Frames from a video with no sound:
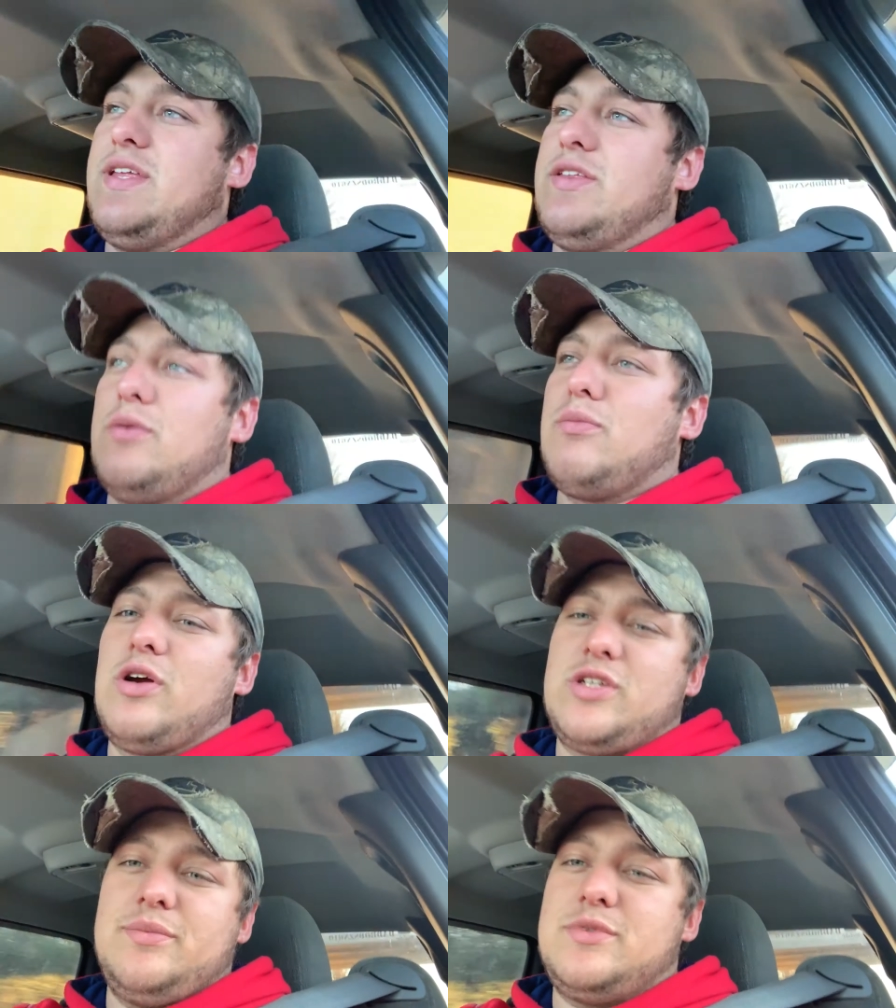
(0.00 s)
think they're
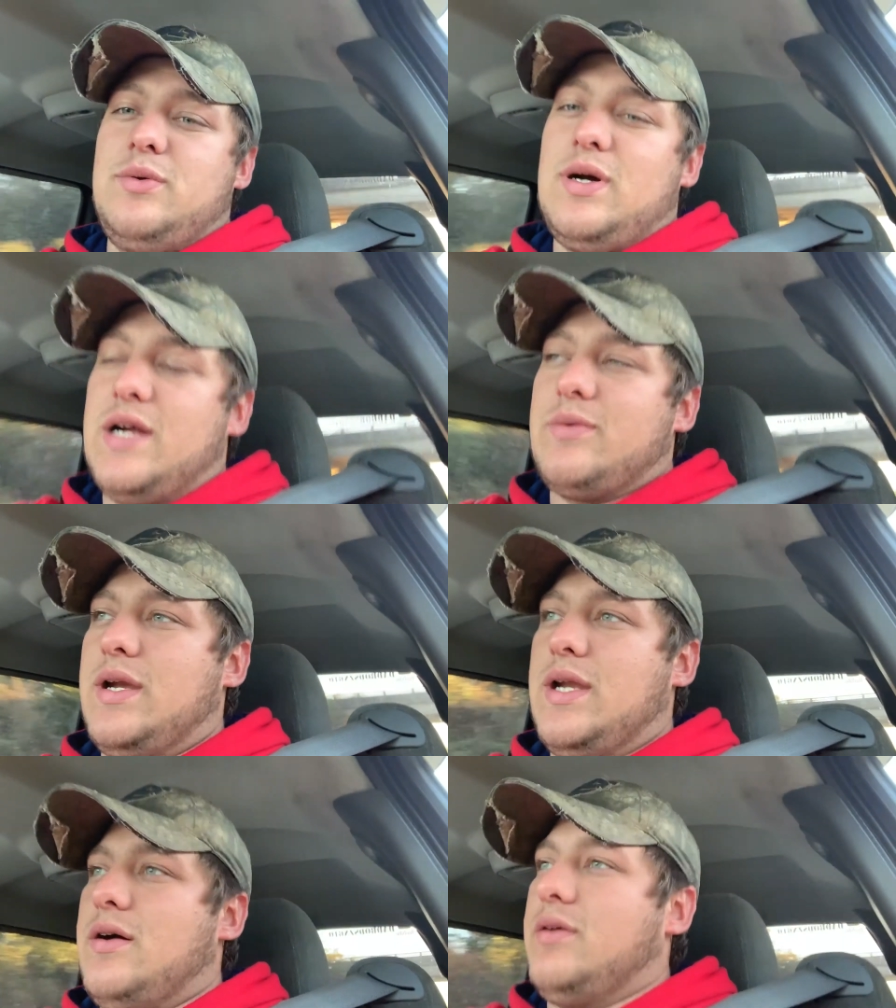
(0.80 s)
marked up too high
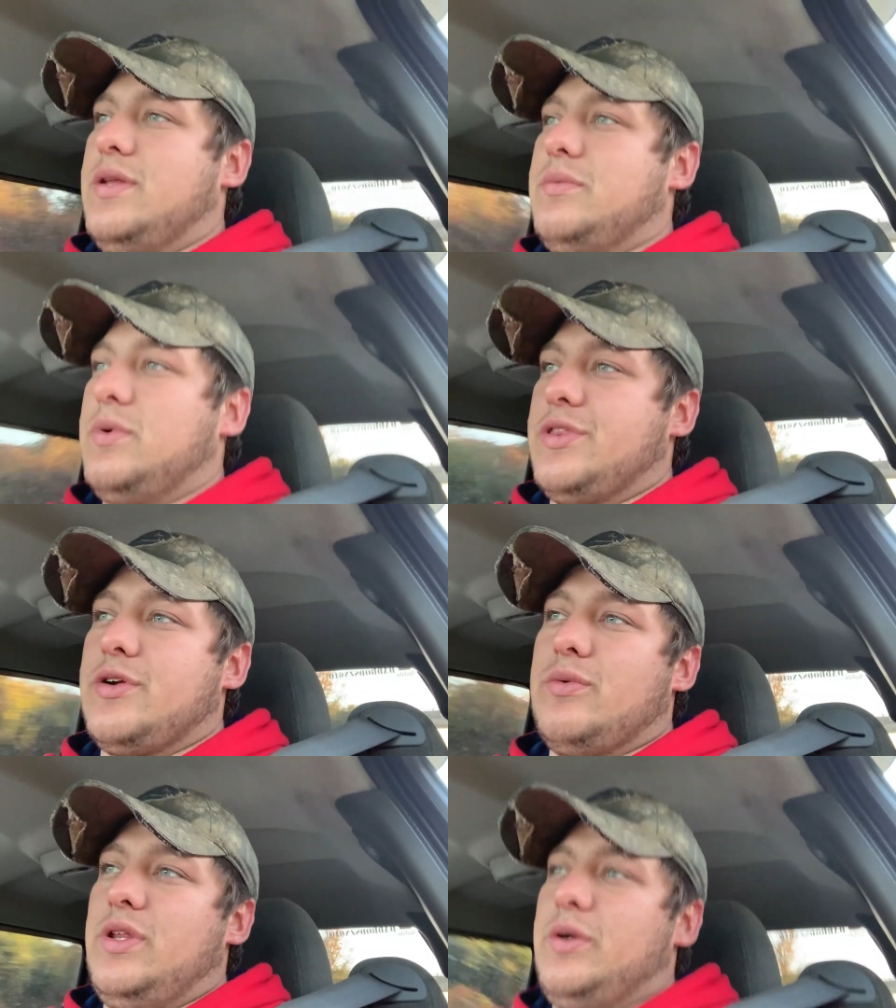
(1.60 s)
right now than what
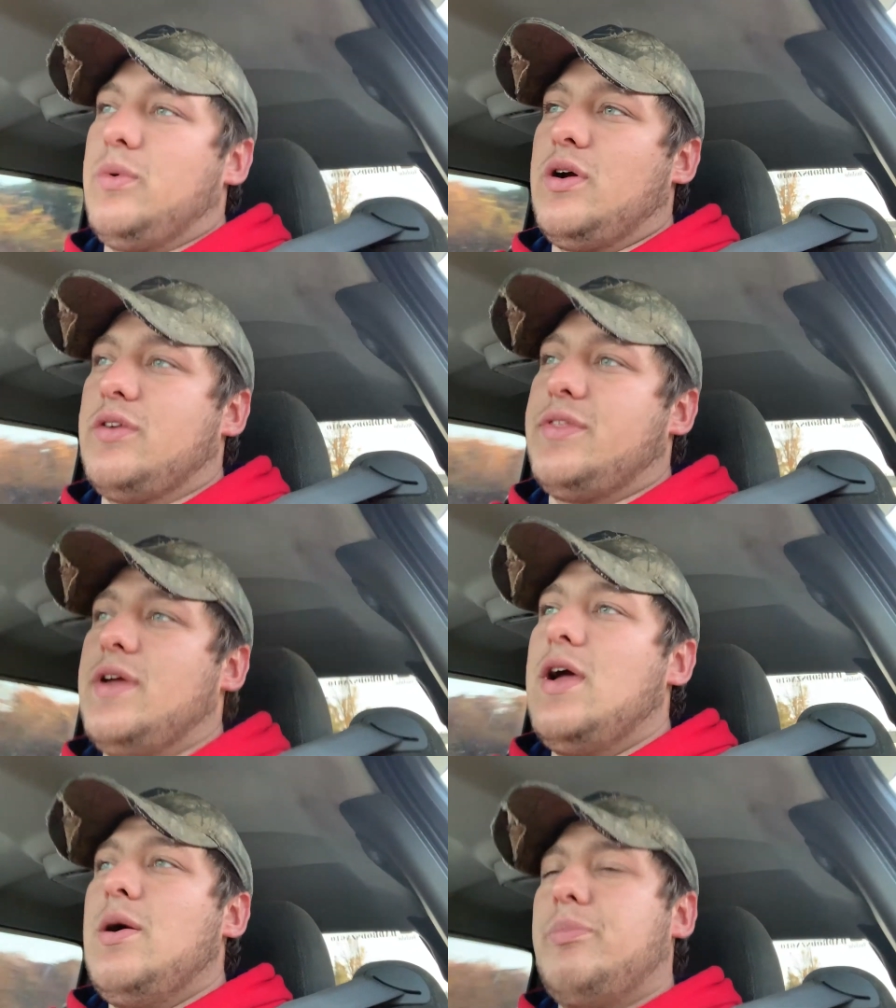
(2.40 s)
they're really worth.
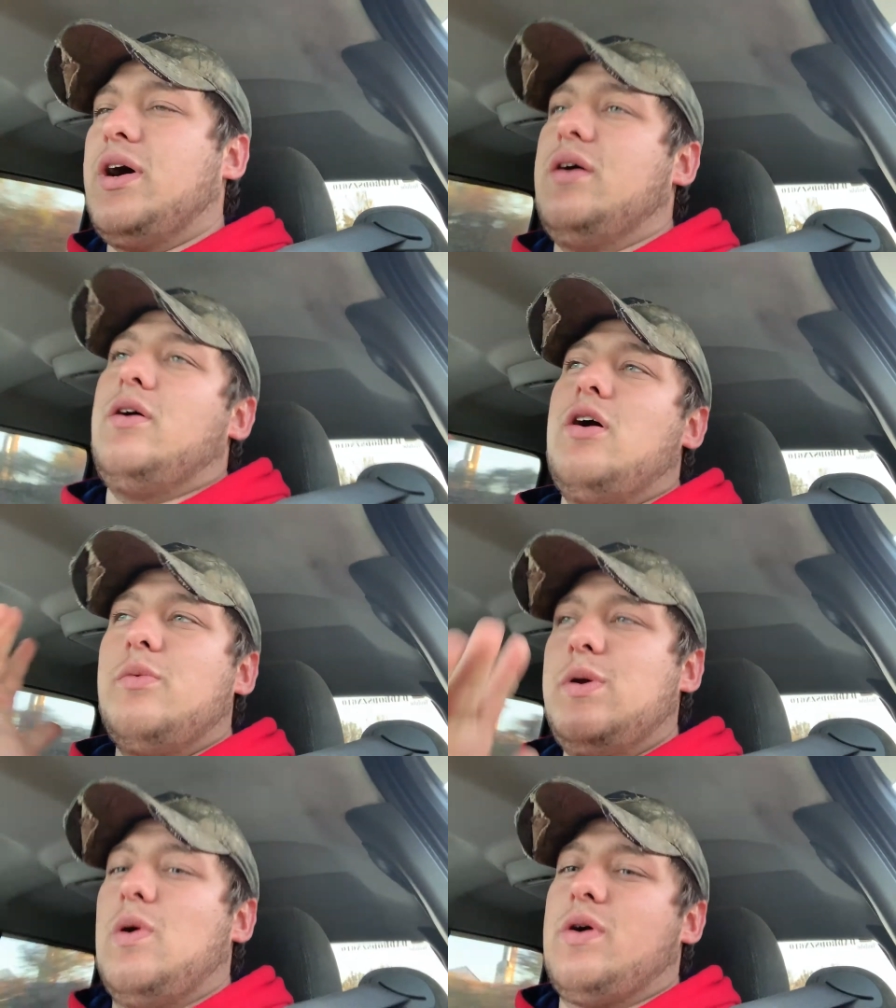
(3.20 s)
But
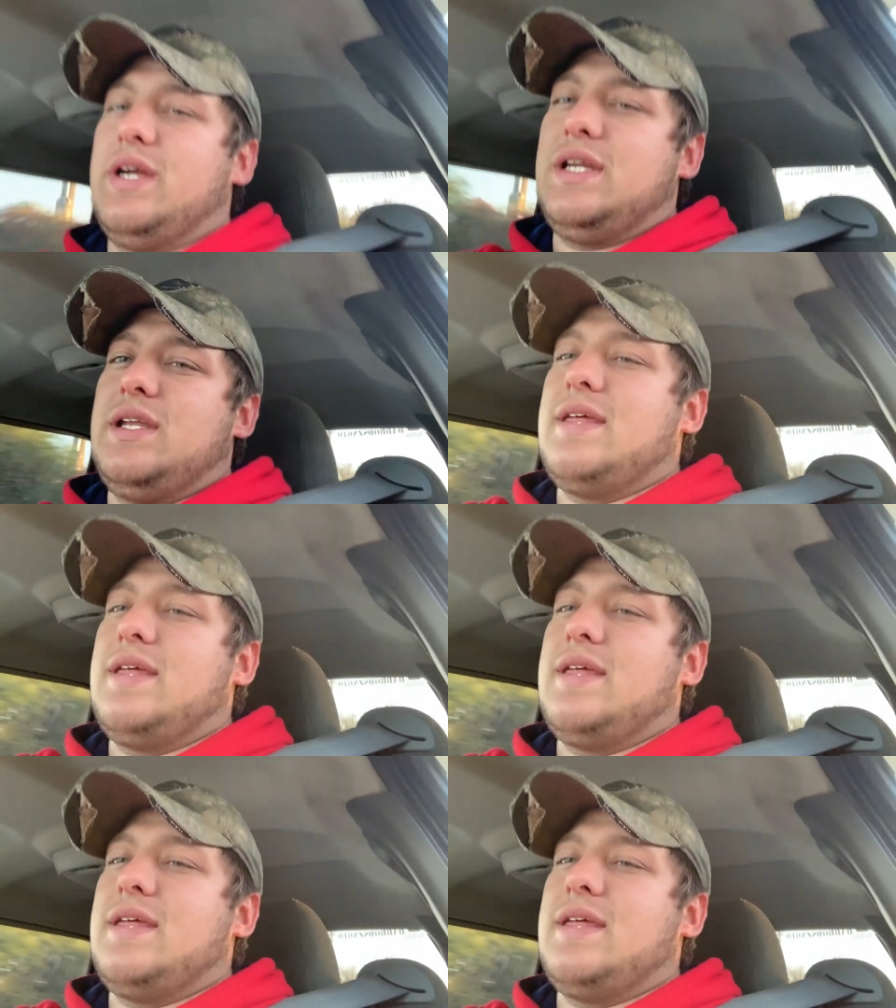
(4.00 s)
we won't get into